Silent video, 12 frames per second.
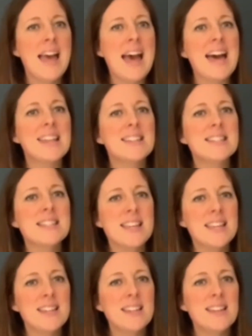And
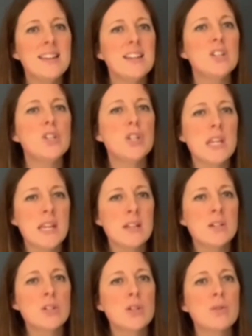sin
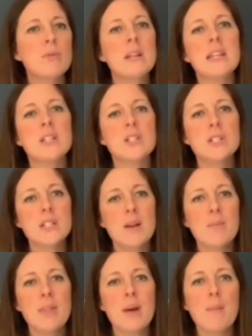changed the
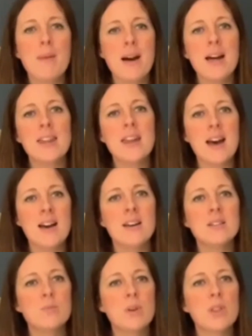relationship that man
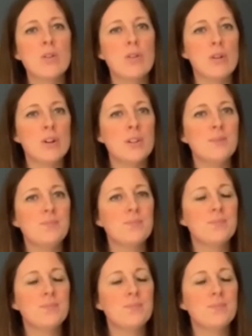had with God.